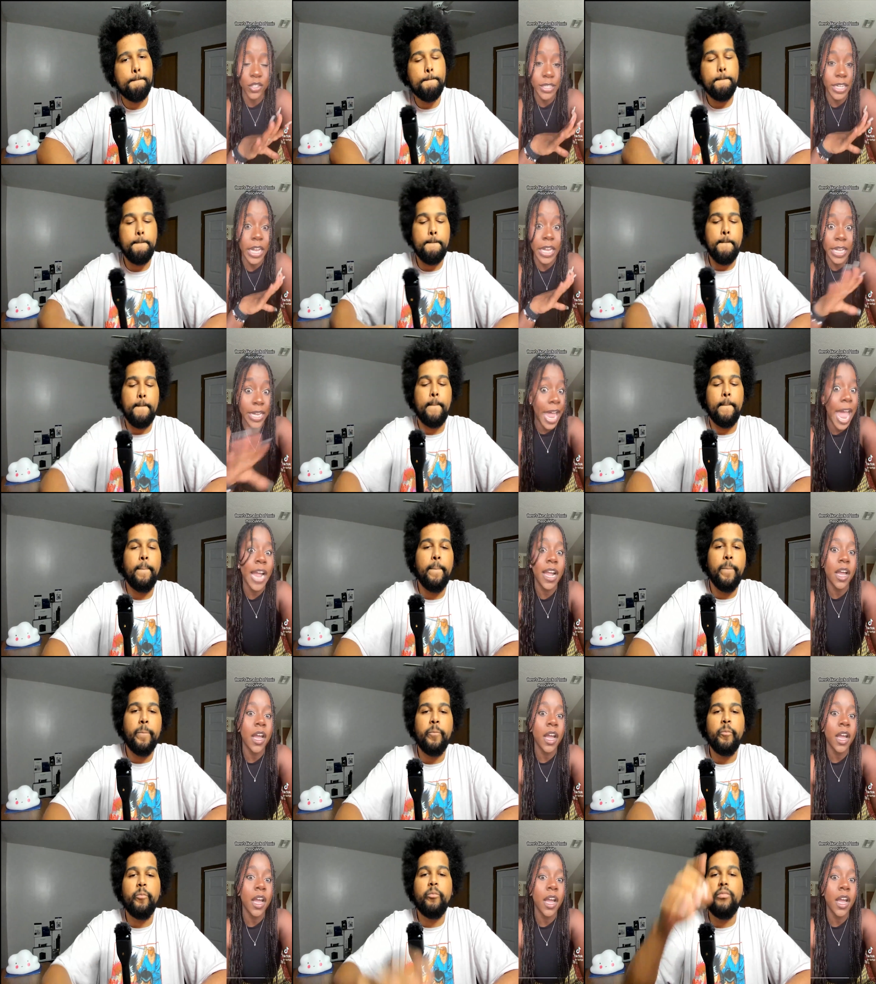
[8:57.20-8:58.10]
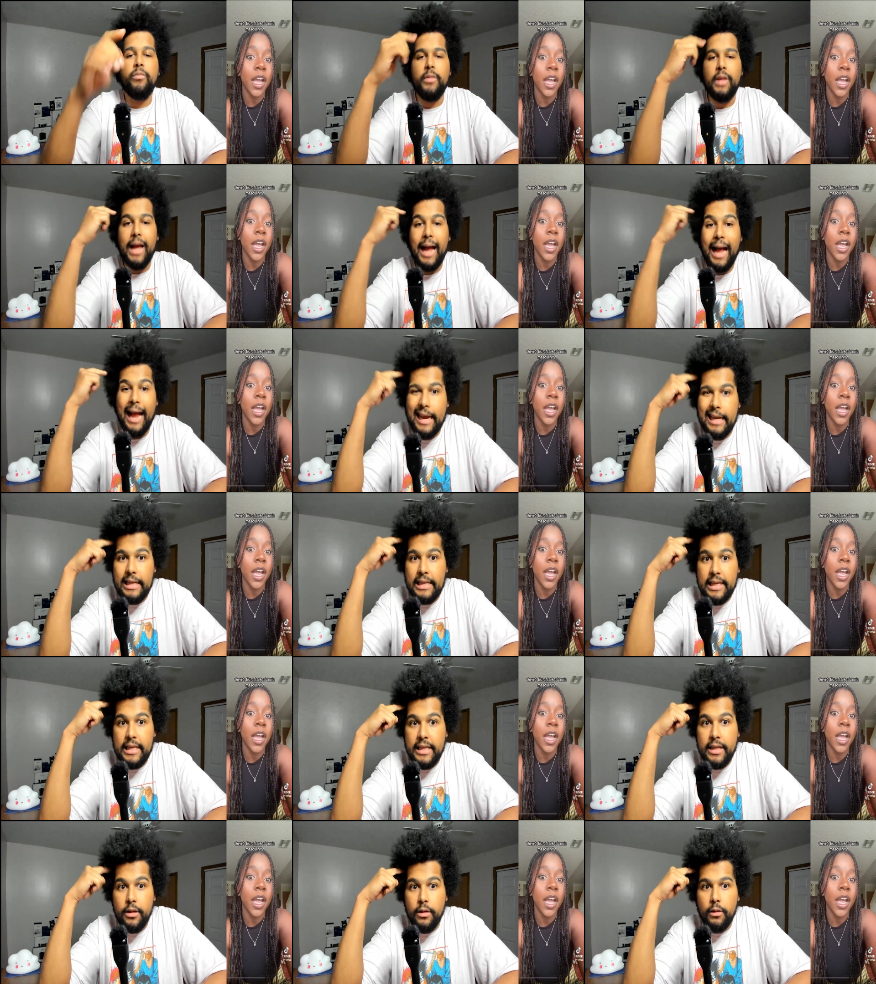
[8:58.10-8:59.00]
Speaker 1: there's like a lack.
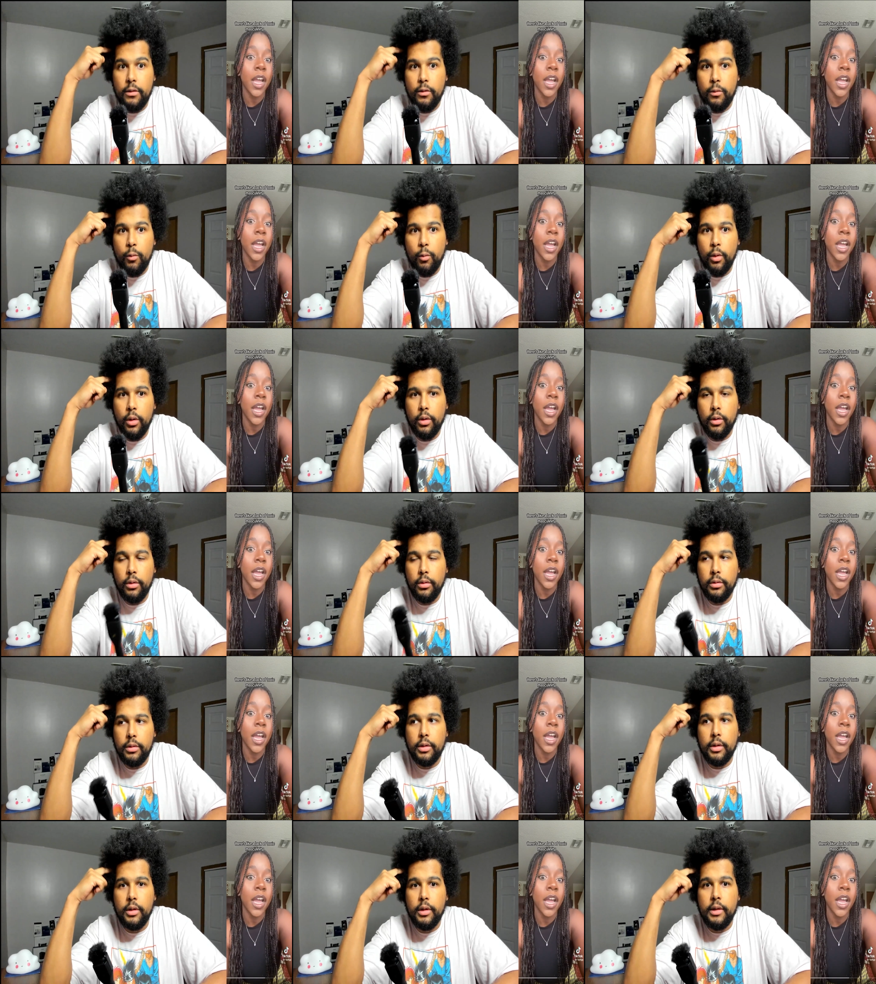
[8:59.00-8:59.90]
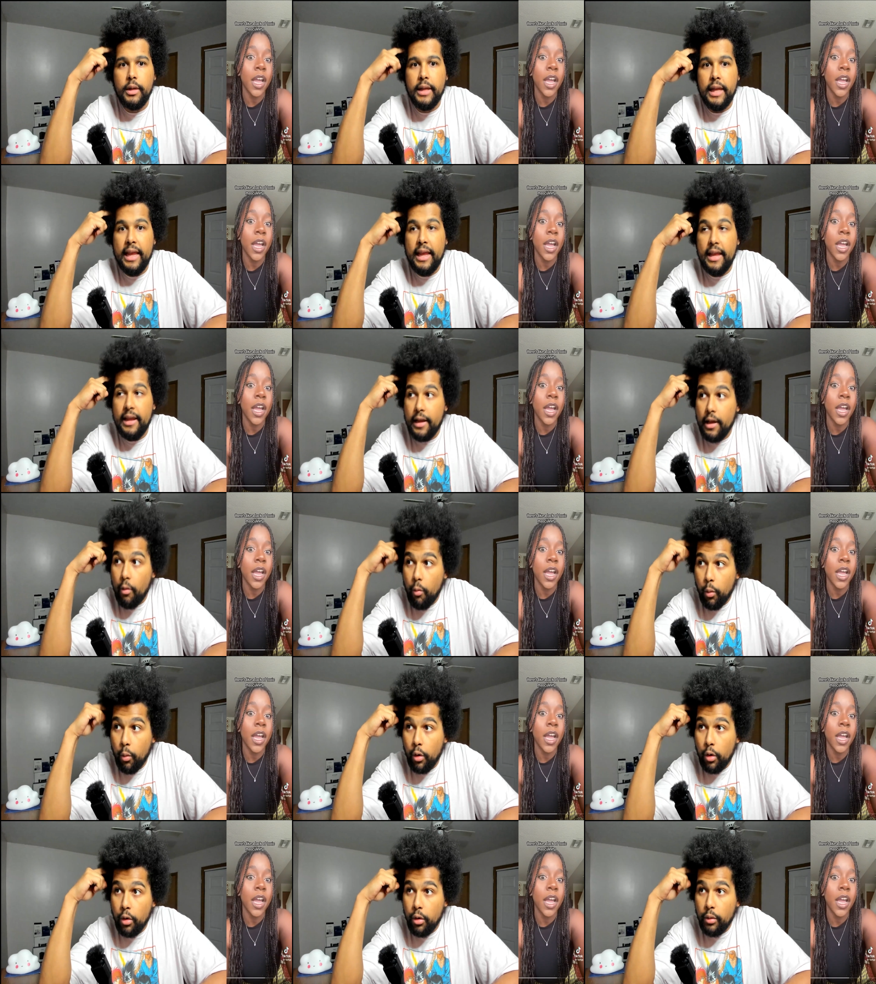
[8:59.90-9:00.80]
Speaker 2: Ideal world. A
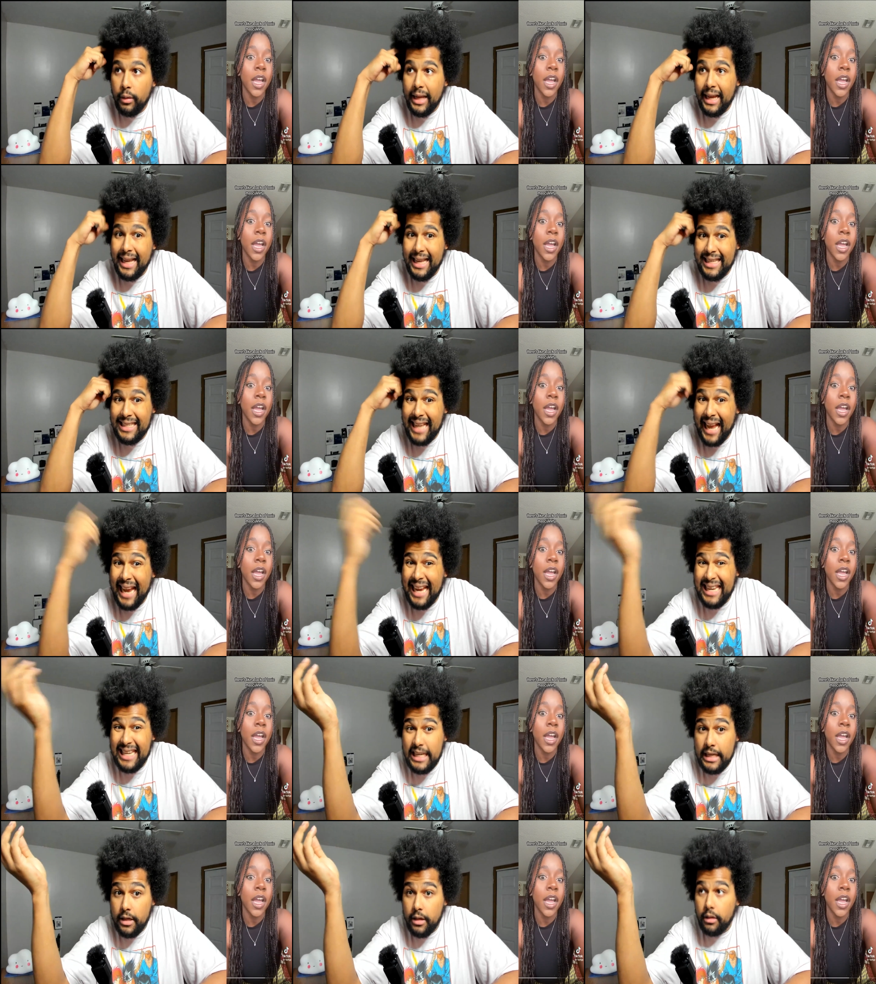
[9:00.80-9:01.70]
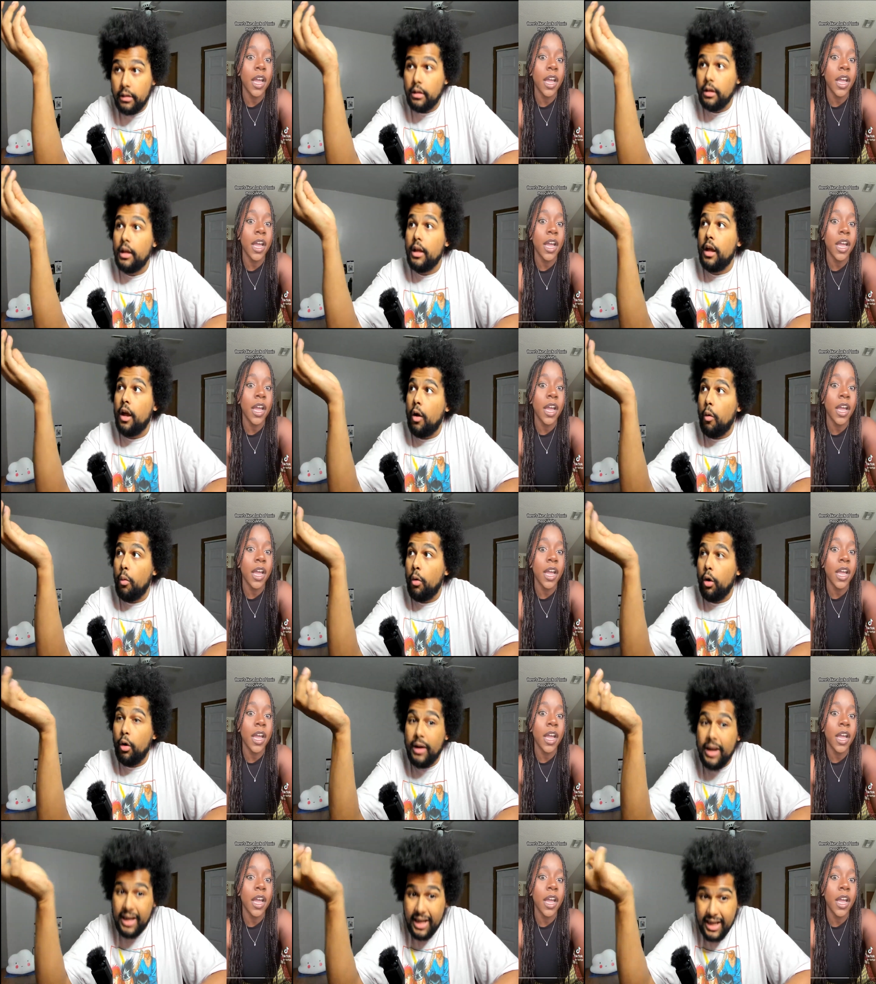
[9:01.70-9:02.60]
world that is ideal. A world that